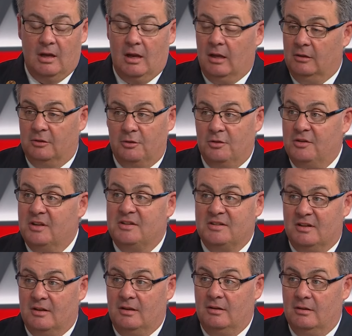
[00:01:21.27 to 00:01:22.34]
I learned a
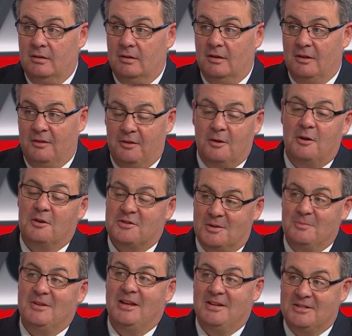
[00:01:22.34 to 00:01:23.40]
ton. There are
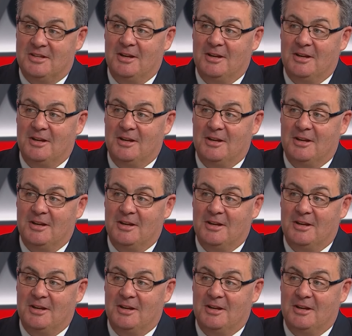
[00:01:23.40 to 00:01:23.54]
some days